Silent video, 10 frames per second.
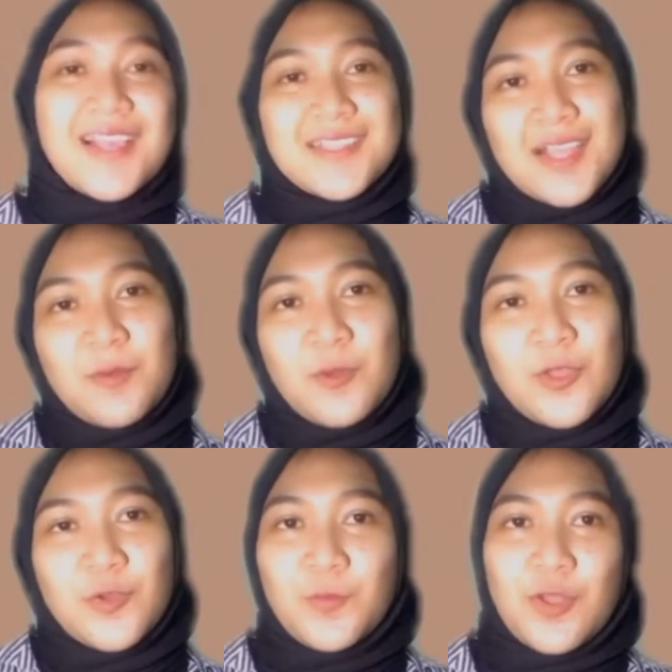
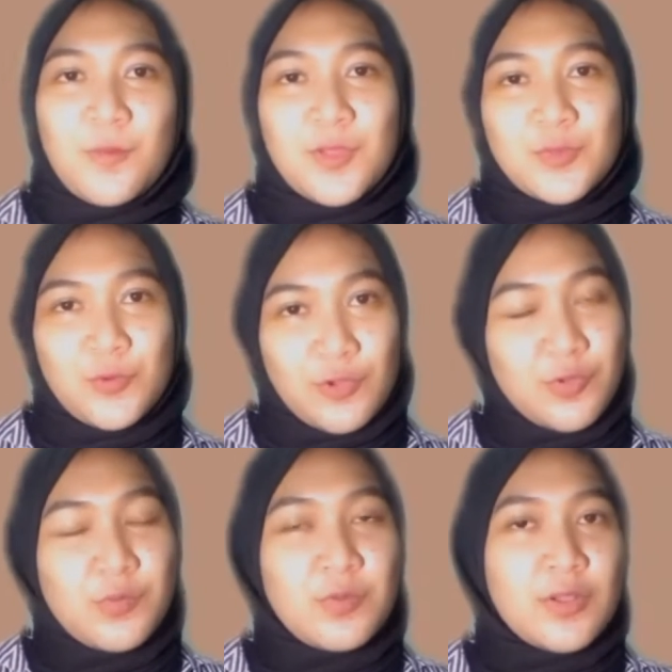Assalamualaikum
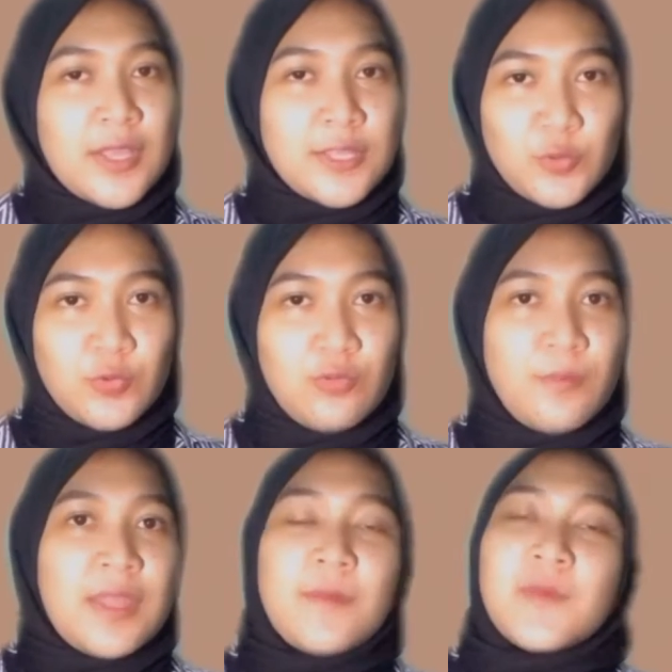warahmatullahi wabarakatuh.
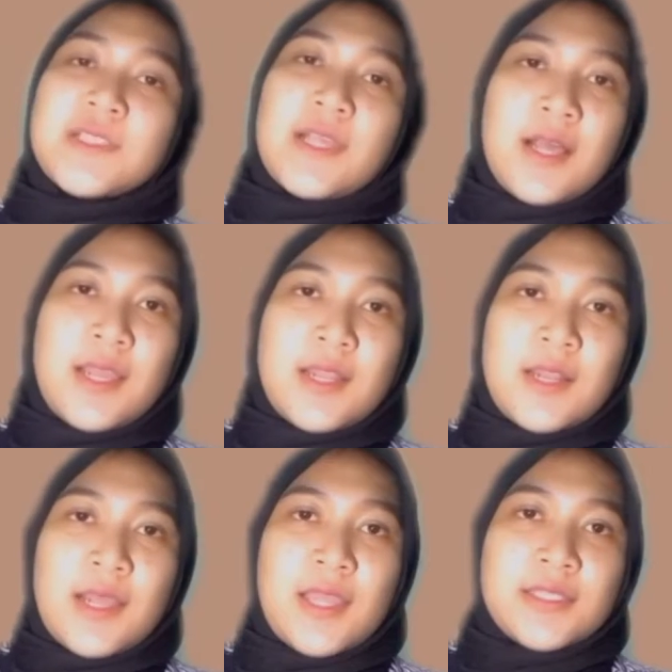My name is Sella,
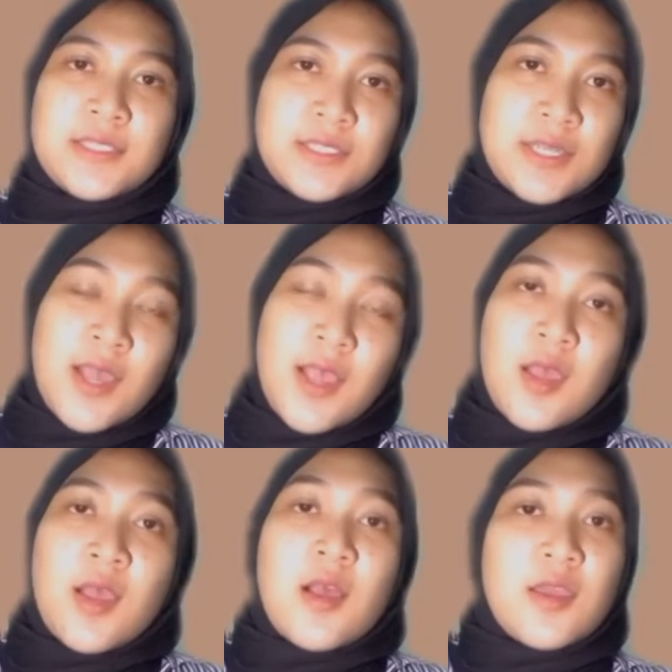Kanila, Hajijah.
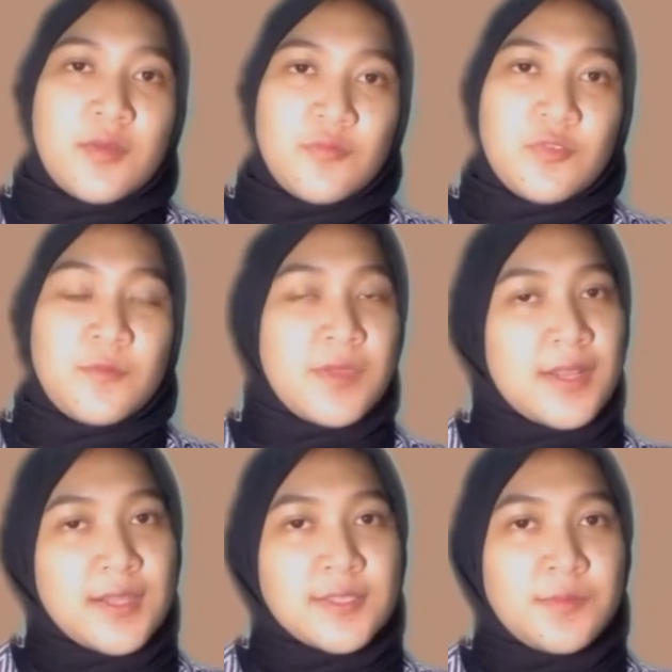I am from
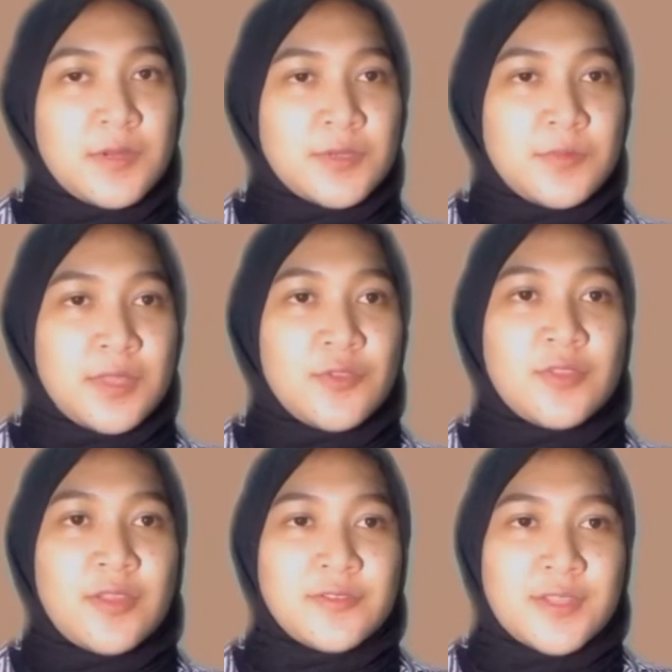English Department
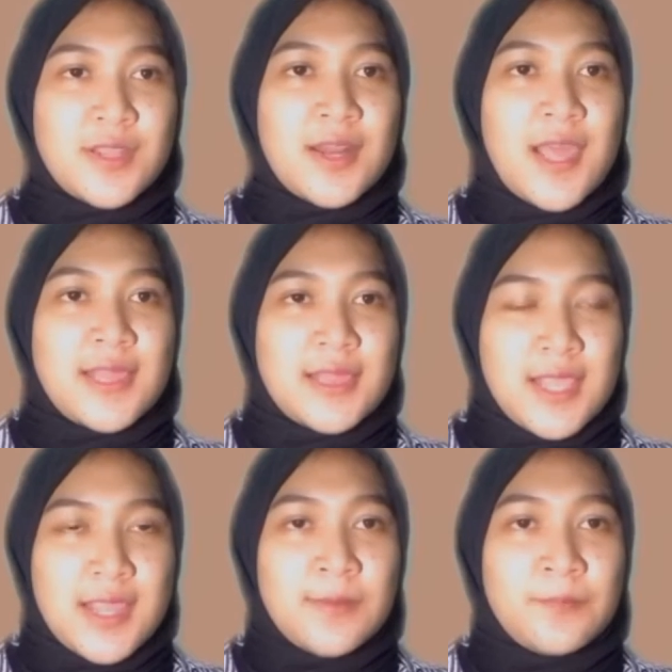
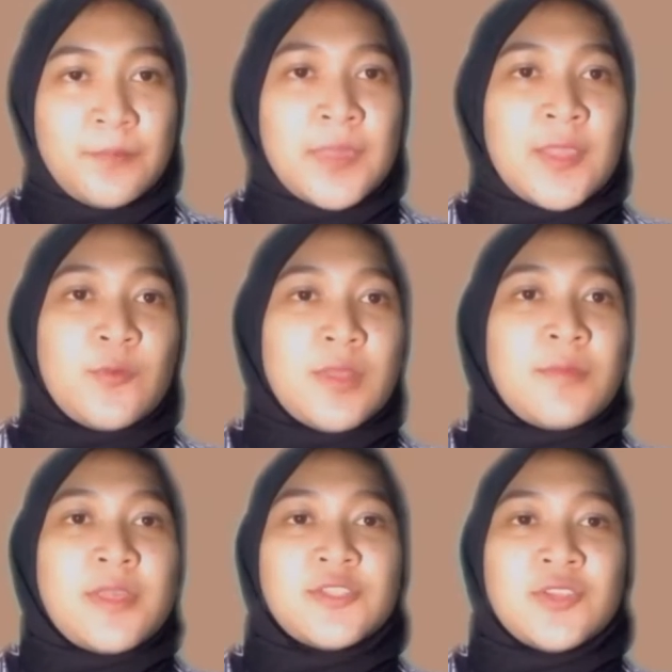2019 with
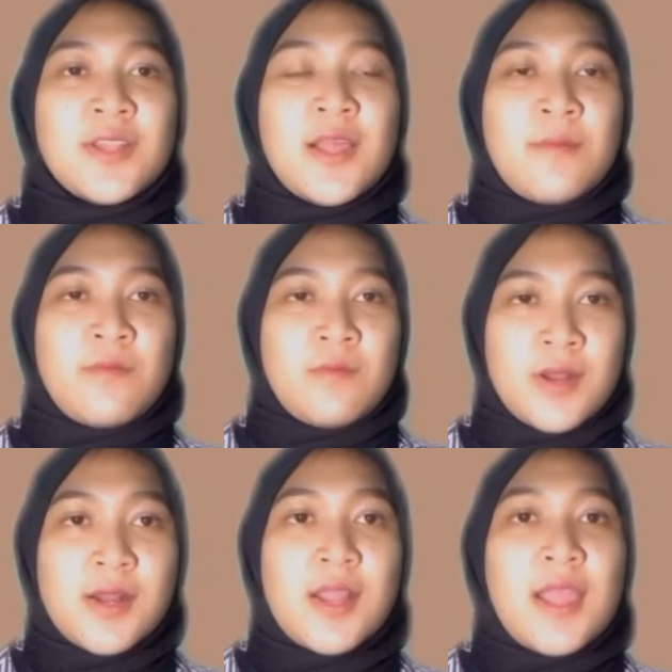my student
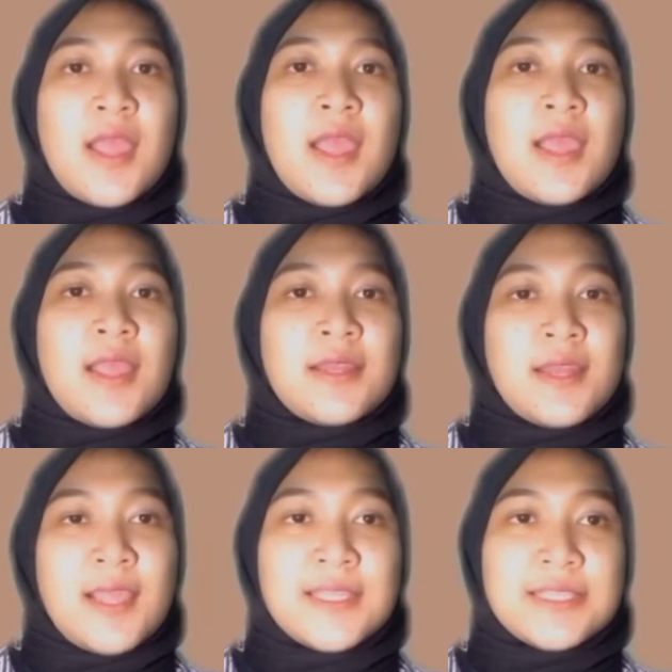number
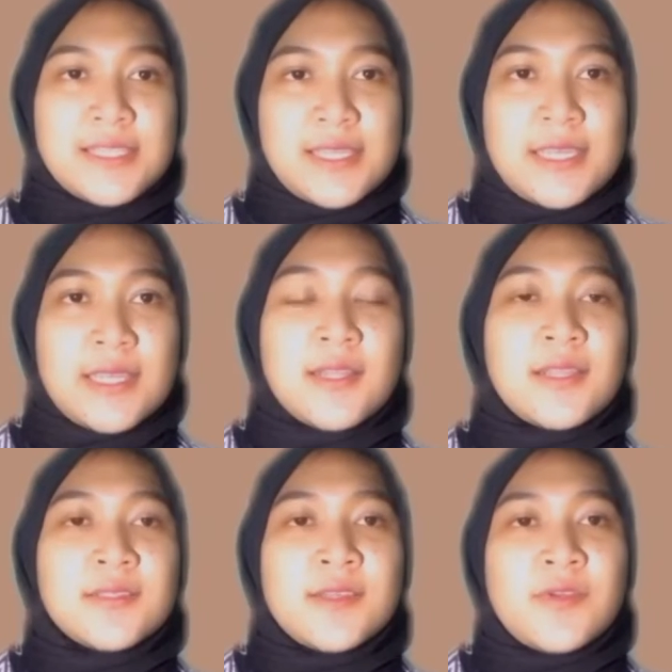19050806005.